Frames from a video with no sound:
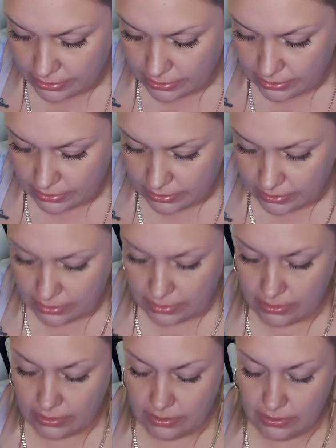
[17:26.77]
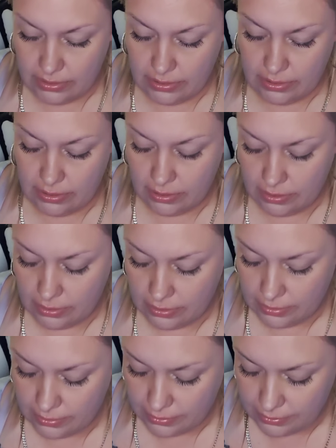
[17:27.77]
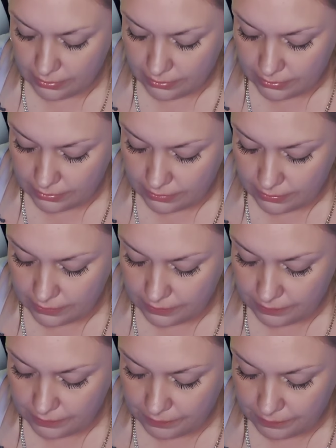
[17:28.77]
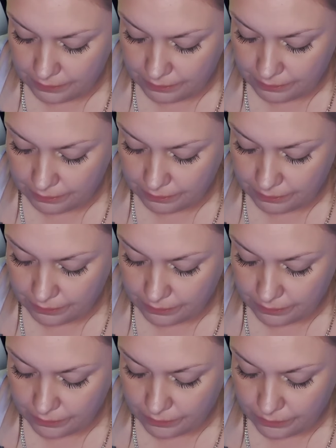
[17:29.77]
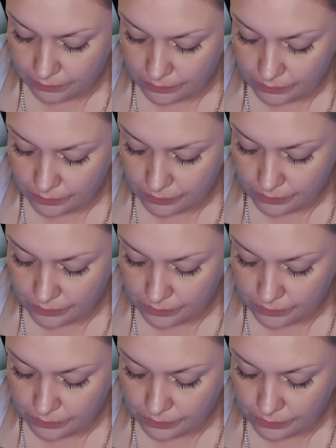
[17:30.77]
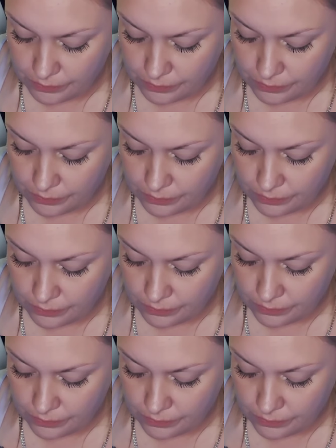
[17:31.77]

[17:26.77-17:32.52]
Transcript: (silence)